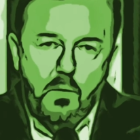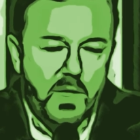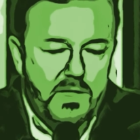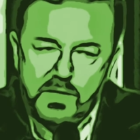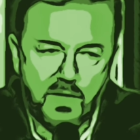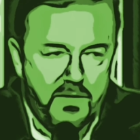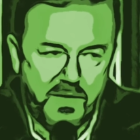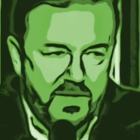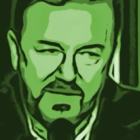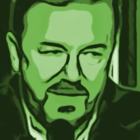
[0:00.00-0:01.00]
it wasn't
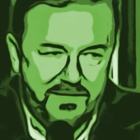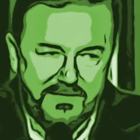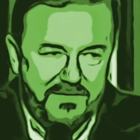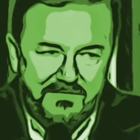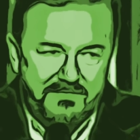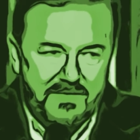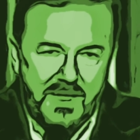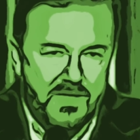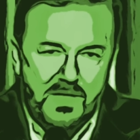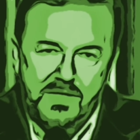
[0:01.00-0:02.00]
diverse enough.
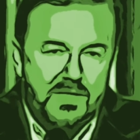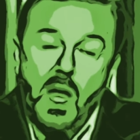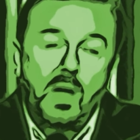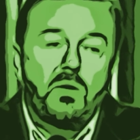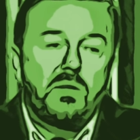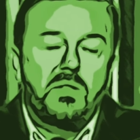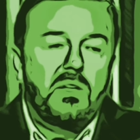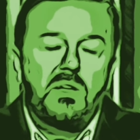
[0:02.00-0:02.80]
It just, no.